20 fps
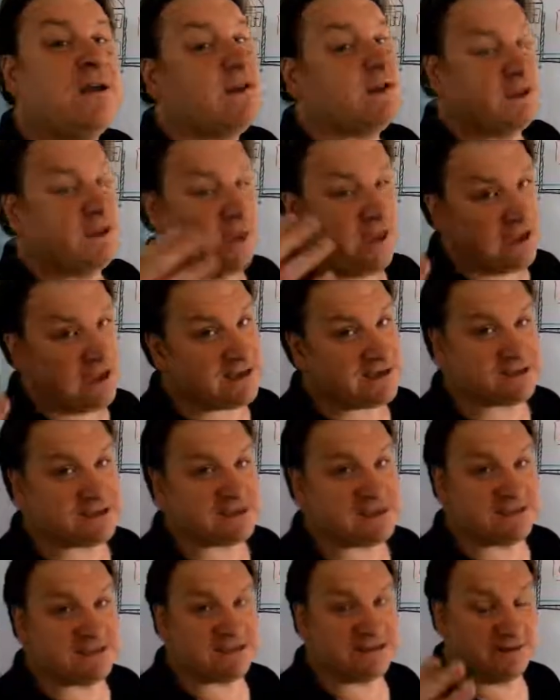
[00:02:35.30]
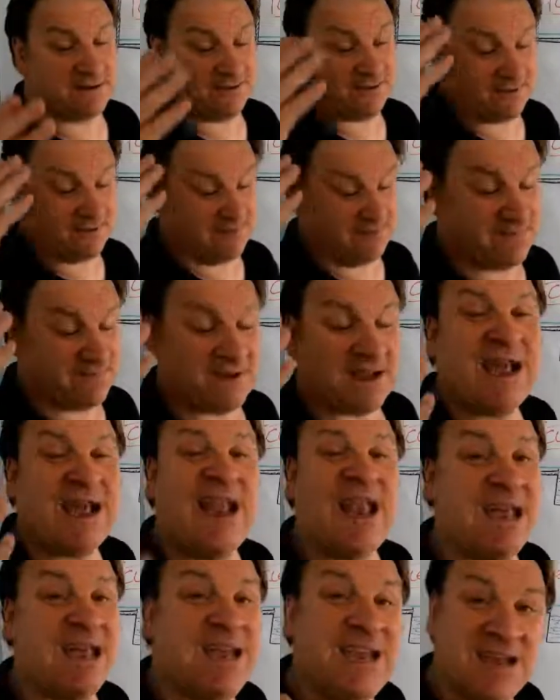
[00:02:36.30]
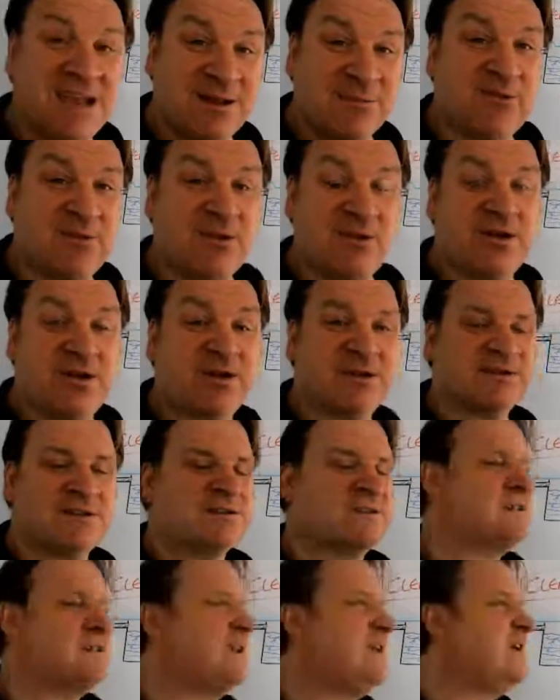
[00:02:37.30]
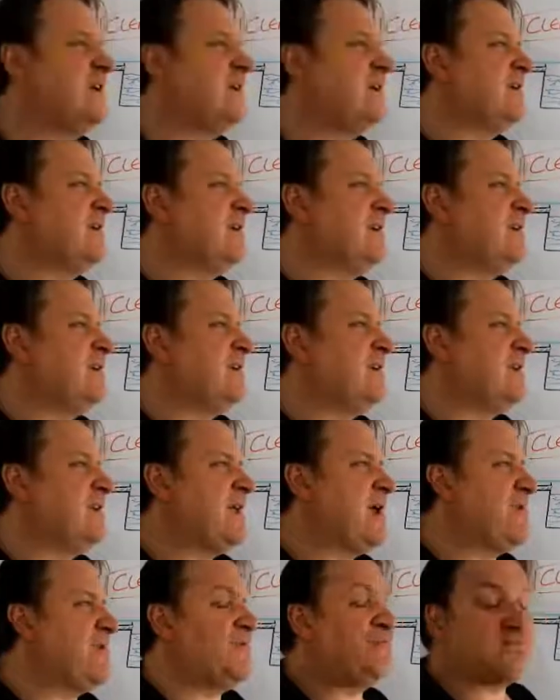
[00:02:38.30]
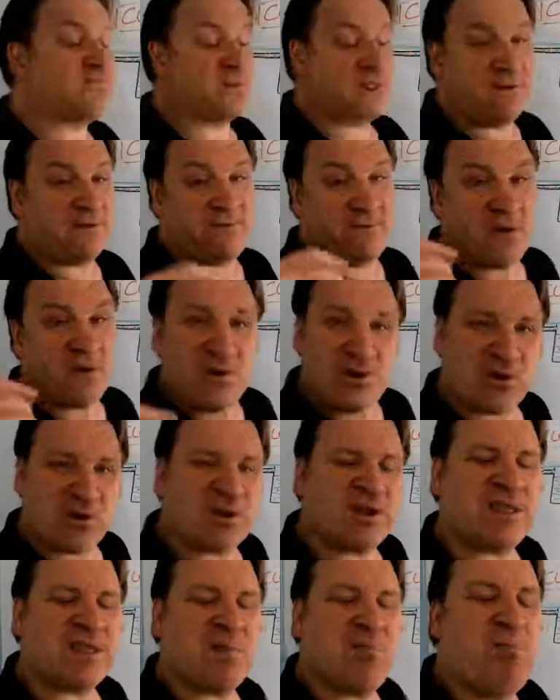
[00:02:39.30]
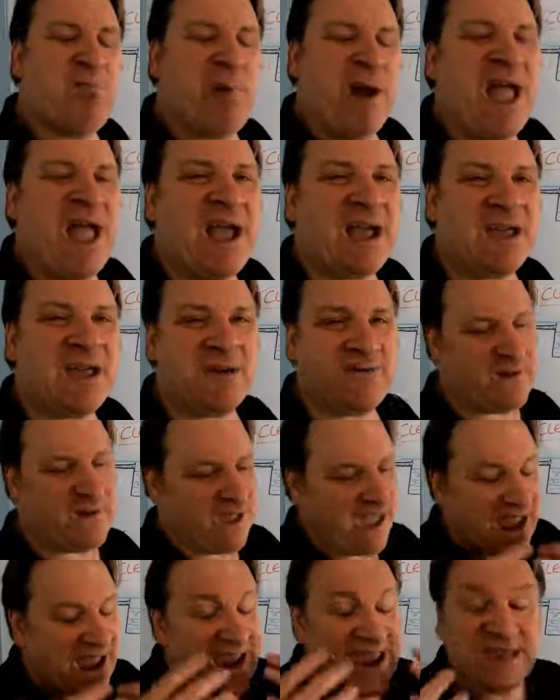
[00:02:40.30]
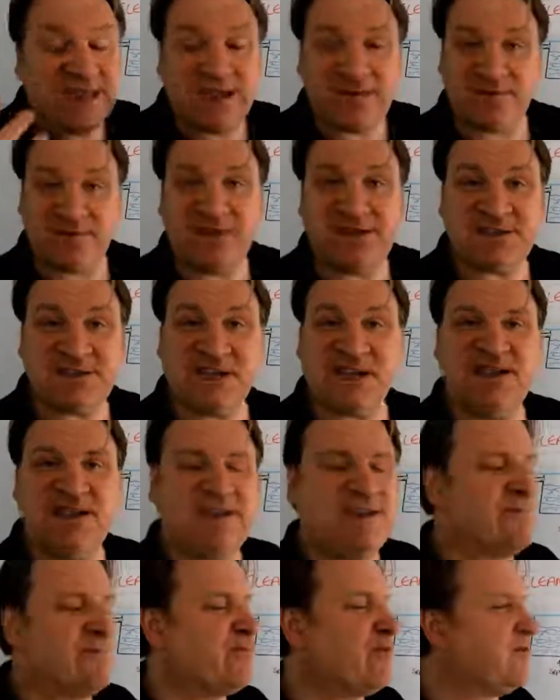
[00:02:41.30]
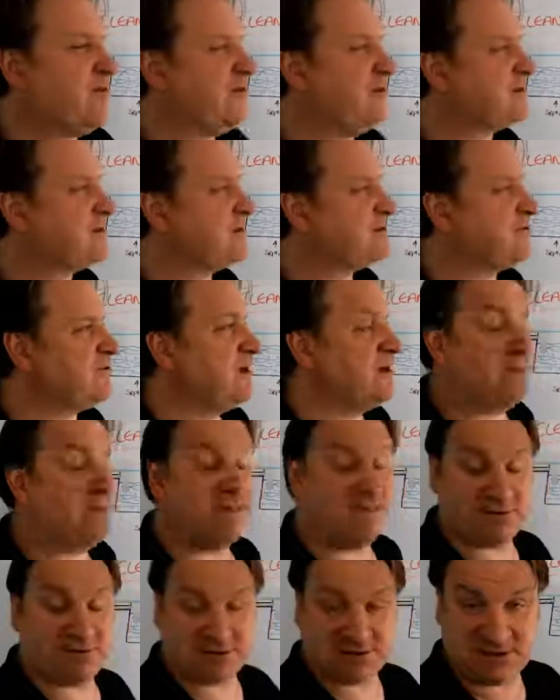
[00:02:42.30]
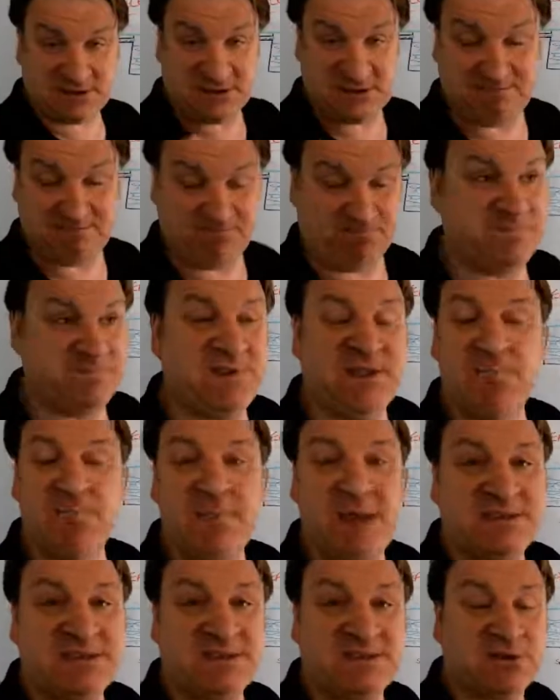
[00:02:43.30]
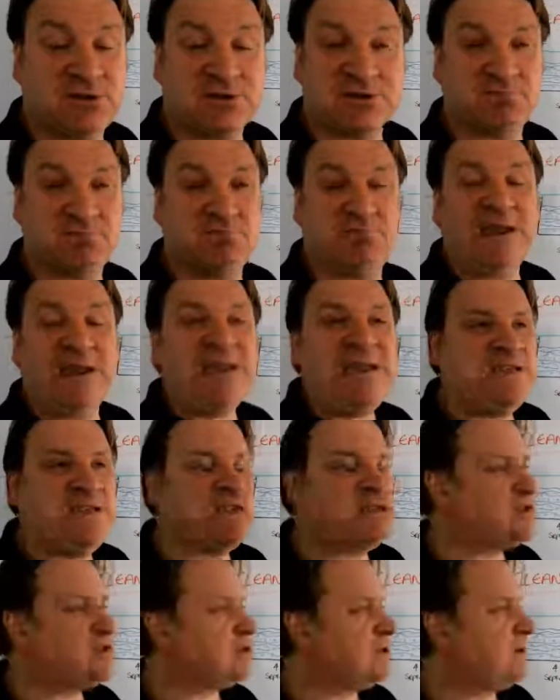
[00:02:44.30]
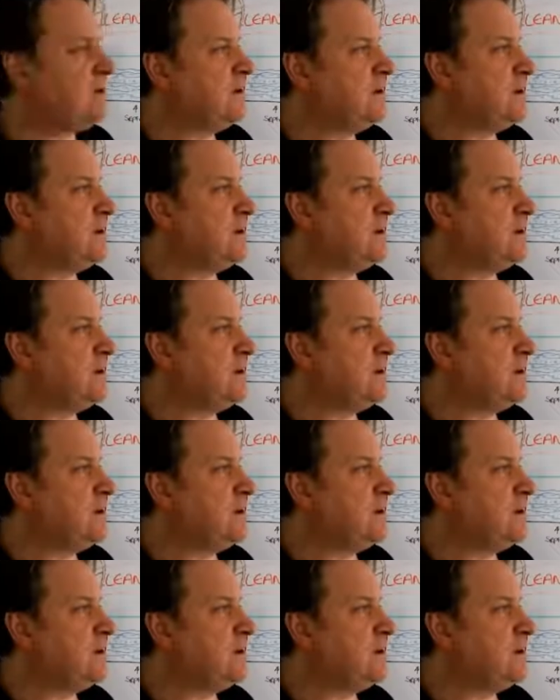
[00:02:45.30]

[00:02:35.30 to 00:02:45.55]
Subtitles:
Yes, cleaning products. Now, if you look at the back of any of these cleaning products, right, whether it's Domestos bleach,